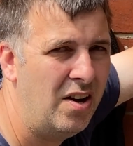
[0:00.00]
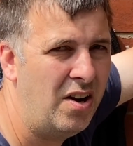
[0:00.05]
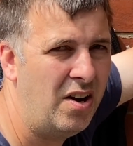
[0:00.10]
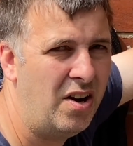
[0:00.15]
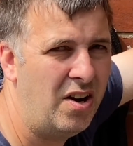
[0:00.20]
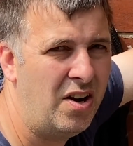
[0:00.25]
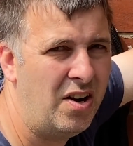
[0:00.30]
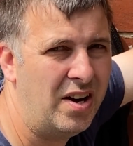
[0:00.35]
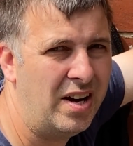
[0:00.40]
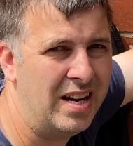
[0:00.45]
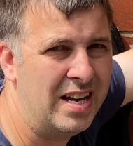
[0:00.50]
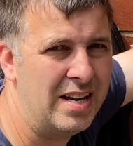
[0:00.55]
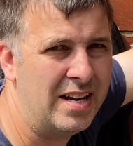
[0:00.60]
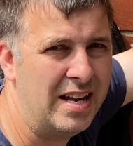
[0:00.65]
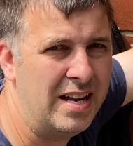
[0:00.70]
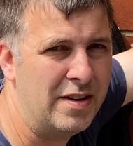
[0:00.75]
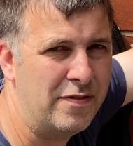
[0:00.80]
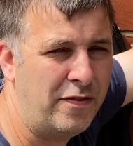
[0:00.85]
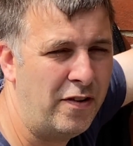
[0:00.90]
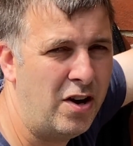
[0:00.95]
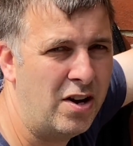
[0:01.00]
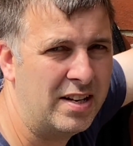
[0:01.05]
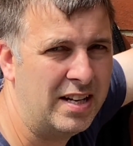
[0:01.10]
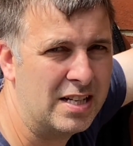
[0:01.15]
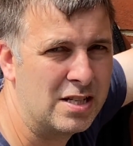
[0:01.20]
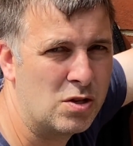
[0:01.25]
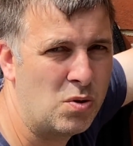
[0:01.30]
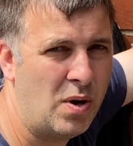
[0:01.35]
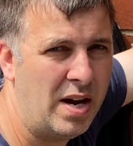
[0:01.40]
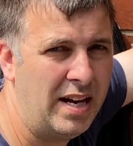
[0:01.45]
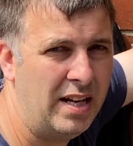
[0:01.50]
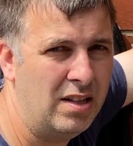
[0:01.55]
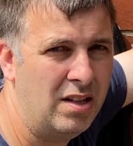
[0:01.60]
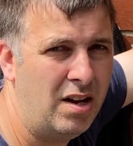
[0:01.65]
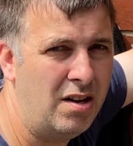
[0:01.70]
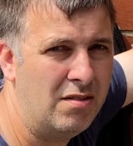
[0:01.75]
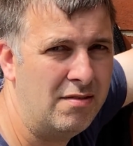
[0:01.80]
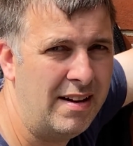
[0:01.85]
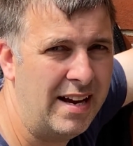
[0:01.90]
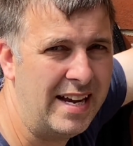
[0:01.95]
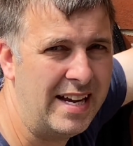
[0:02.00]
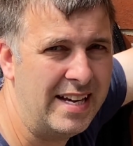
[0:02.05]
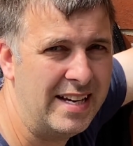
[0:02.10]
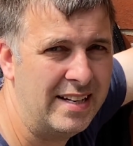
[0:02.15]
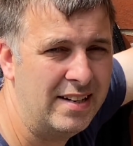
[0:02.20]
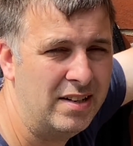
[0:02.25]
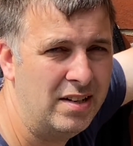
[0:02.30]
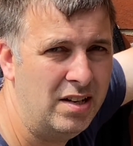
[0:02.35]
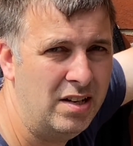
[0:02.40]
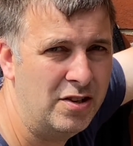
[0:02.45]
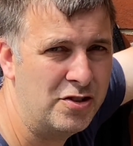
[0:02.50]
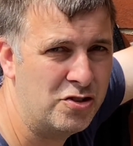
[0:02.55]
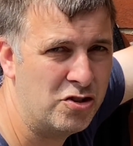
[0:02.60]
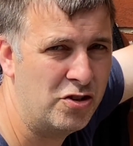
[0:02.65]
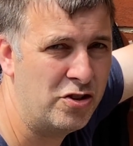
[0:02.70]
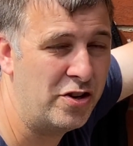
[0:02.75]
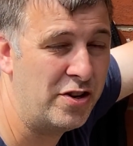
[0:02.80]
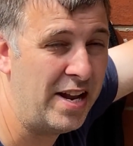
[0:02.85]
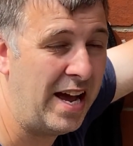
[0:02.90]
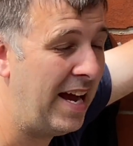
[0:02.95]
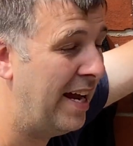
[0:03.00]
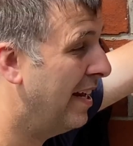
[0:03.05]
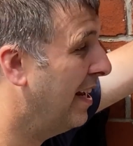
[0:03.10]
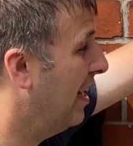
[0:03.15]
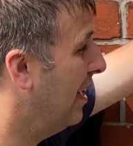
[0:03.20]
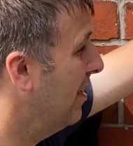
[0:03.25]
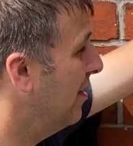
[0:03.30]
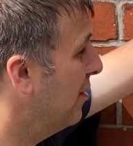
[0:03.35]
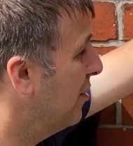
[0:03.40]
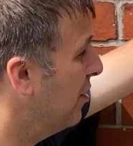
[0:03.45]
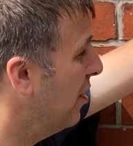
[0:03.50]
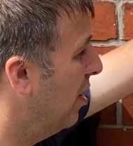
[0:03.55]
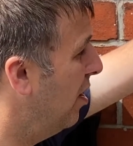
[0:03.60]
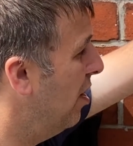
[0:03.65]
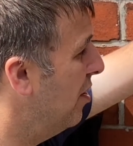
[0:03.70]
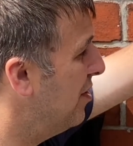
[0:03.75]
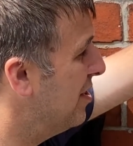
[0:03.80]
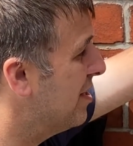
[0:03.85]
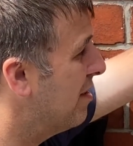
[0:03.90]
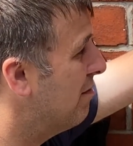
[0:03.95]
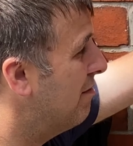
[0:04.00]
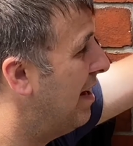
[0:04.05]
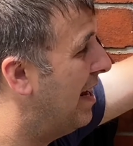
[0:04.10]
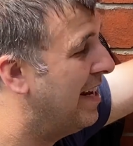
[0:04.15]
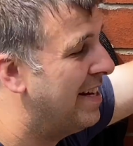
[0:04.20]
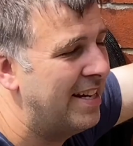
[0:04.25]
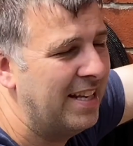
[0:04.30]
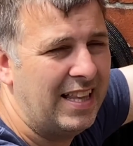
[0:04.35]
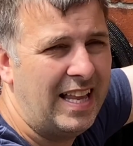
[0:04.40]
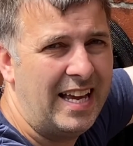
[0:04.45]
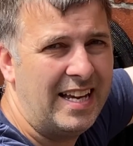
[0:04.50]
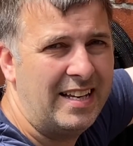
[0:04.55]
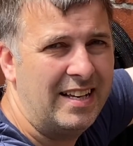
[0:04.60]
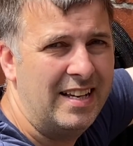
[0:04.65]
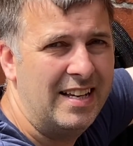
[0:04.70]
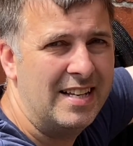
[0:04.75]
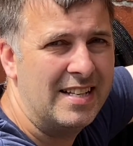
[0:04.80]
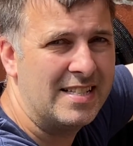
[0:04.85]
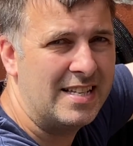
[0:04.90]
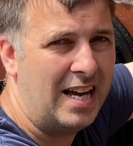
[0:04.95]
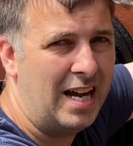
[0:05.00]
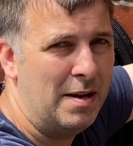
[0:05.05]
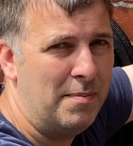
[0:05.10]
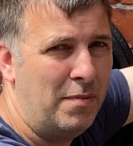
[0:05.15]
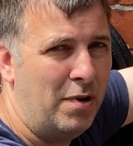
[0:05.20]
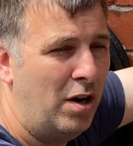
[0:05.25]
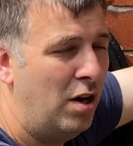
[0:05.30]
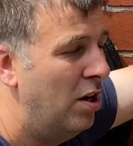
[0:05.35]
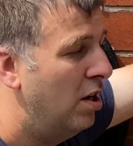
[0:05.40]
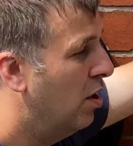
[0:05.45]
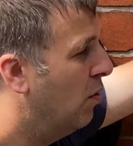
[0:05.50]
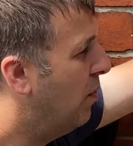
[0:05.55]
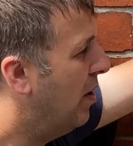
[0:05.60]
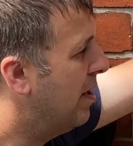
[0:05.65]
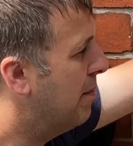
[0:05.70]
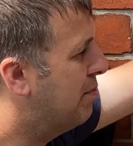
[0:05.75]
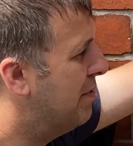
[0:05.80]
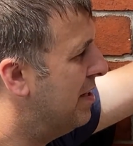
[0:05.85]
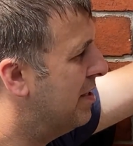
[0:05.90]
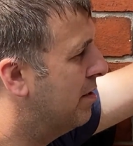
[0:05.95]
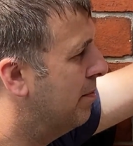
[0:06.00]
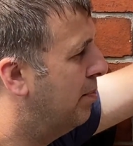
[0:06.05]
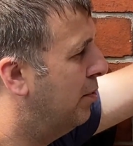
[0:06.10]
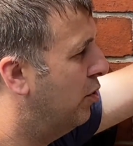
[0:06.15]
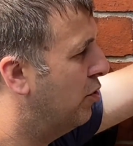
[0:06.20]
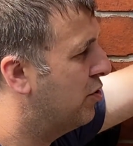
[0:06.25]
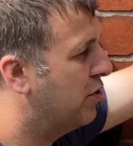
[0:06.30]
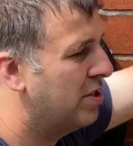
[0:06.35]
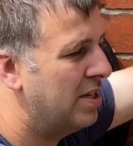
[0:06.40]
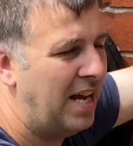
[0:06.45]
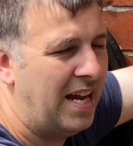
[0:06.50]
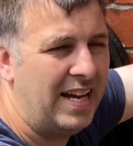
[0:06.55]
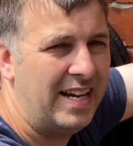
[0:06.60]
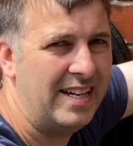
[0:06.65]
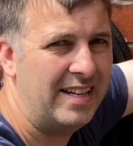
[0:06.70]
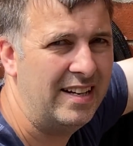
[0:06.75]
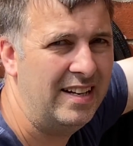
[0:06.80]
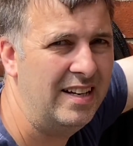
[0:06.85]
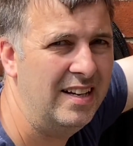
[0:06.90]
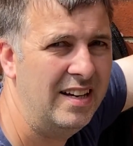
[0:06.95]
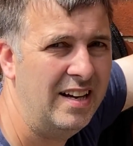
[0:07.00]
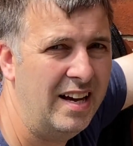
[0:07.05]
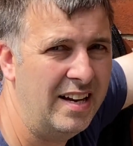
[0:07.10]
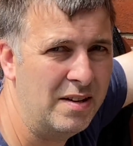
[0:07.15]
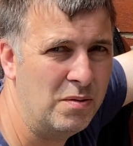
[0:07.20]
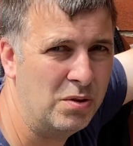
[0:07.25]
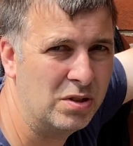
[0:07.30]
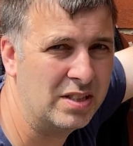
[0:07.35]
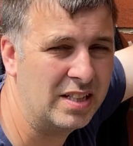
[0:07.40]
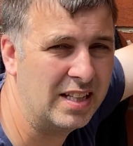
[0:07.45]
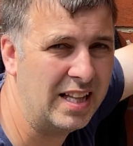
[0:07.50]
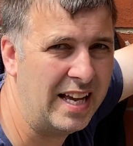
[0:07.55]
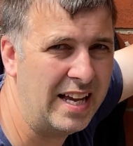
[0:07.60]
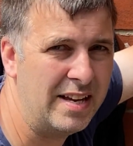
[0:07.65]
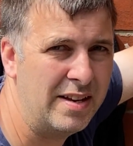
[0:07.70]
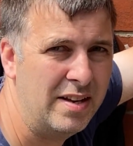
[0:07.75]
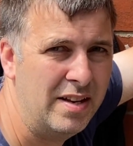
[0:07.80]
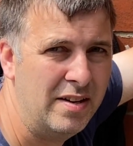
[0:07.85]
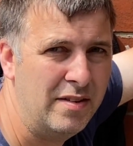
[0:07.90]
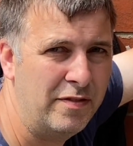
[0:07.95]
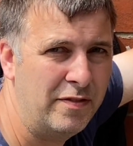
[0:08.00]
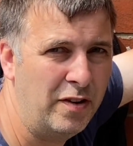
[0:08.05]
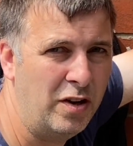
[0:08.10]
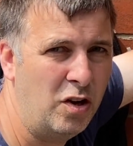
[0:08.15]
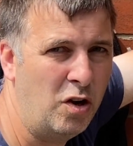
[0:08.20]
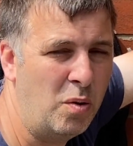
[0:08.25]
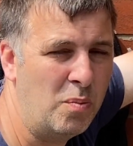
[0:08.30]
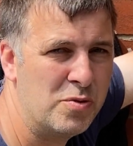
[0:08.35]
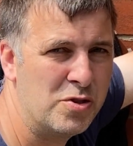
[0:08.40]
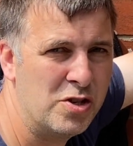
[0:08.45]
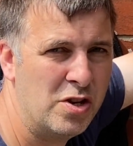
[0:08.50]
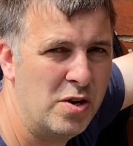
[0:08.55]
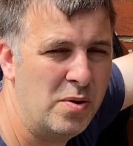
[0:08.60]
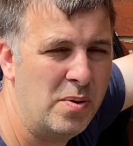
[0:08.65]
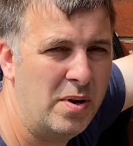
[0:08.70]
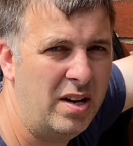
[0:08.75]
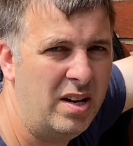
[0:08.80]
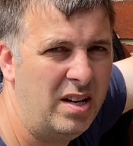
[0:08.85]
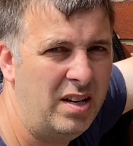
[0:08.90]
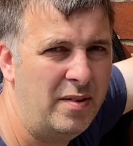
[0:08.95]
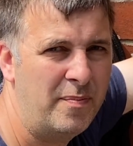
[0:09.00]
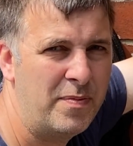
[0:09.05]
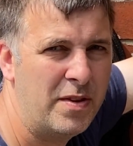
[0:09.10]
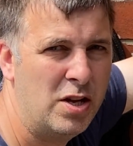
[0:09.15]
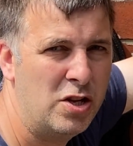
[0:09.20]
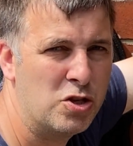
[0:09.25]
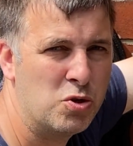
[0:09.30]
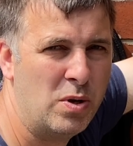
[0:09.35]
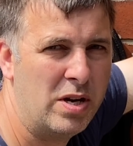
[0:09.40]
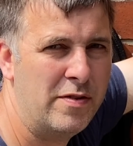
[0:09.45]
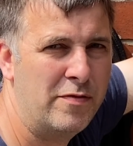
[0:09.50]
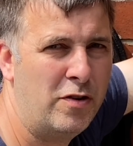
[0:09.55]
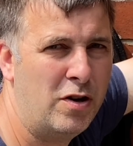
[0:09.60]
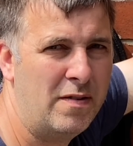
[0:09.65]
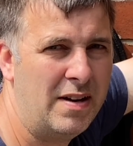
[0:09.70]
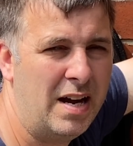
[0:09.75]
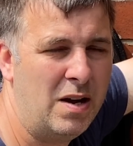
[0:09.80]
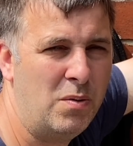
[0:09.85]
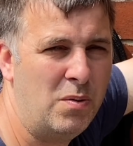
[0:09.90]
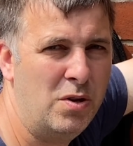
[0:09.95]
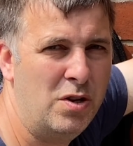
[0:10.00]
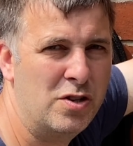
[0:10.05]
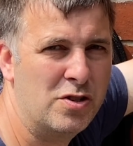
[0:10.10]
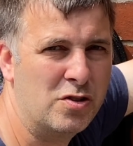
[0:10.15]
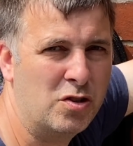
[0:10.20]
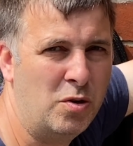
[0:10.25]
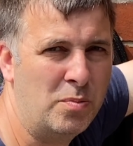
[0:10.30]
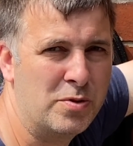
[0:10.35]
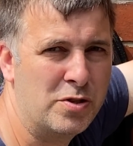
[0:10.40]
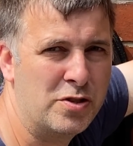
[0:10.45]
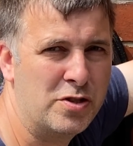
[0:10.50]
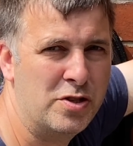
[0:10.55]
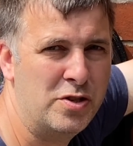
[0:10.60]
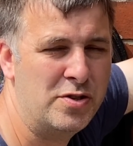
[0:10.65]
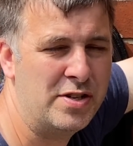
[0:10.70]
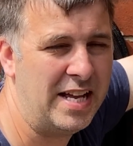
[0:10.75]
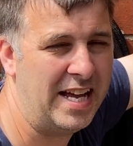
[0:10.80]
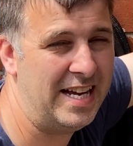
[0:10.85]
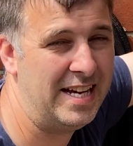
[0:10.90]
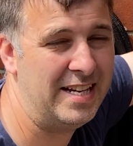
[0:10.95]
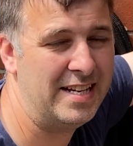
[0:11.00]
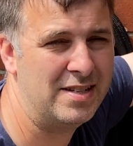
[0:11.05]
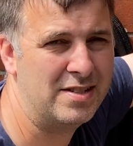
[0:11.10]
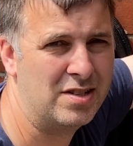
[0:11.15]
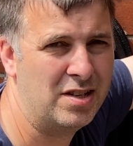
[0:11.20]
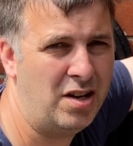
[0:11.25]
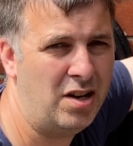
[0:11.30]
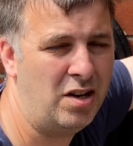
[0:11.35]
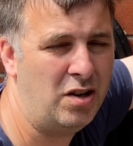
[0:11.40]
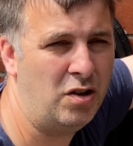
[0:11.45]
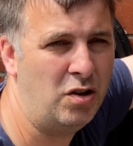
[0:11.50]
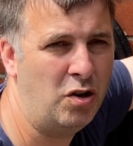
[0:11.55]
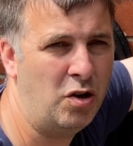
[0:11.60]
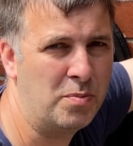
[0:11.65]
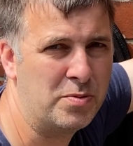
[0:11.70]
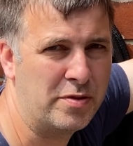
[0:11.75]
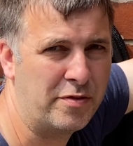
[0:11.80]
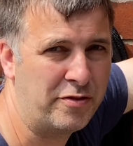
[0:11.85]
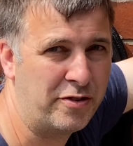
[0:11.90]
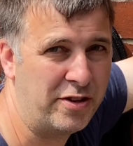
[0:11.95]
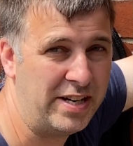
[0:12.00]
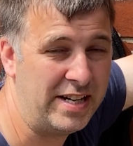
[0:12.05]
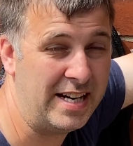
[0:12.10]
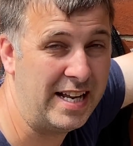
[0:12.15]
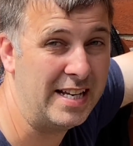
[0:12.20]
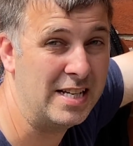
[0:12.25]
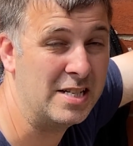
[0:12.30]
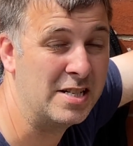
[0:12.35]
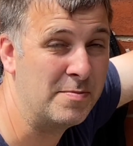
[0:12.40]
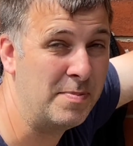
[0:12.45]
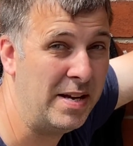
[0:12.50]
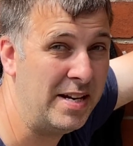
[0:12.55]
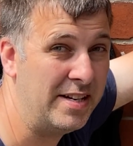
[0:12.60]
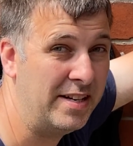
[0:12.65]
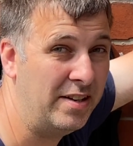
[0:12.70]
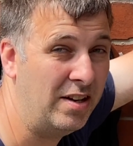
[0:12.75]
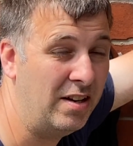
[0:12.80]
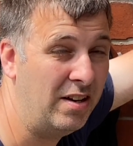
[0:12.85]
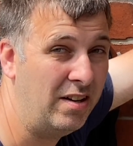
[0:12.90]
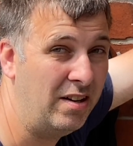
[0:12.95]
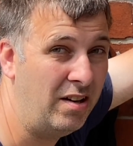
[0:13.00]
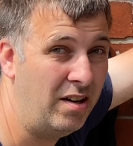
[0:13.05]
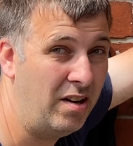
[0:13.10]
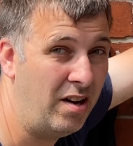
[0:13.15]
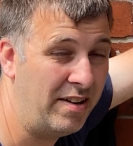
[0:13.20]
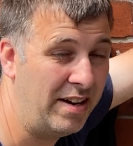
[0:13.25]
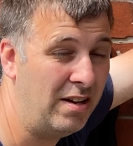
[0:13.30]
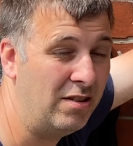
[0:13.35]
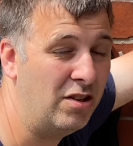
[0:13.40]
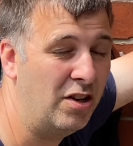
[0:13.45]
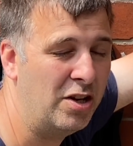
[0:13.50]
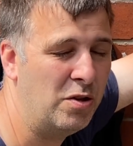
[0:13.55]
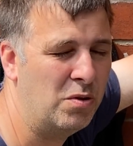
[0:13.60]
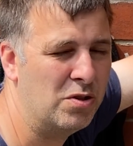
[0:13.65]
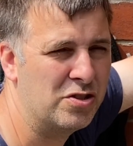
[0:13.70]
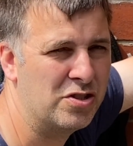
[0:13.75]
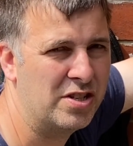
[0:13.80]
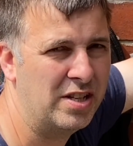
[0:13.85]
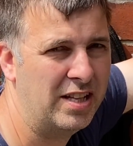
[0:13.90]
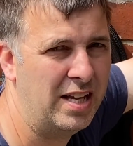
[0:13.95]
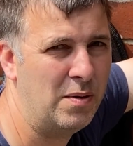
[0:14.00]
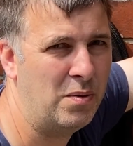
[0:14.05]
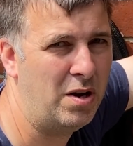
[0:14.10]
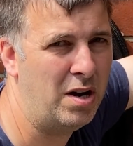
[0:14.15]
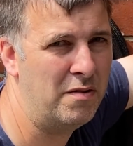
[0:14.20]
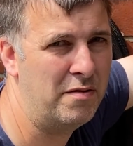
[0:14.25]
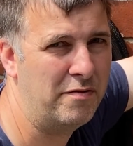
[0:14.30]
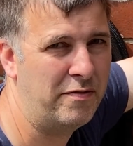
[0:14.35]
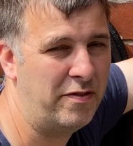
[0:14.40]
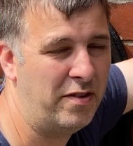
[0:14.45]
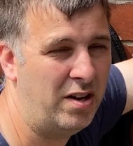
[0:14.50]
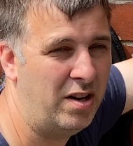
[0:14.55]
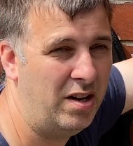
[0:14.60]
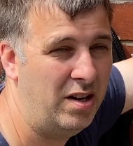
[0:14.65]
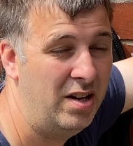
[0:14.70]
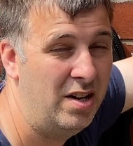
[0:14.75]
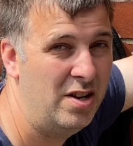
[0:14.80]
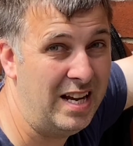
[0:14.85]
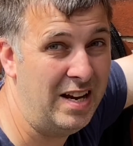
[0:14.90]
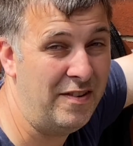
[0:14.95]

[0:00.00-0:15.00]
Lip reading: or it forecast quite a lot of rain during the night, there's a rain delay timer where you press the plus sign and it will delay for up to 24 hours, up to 2 days, or up to 3 days, depending on how long you want to delay watering for.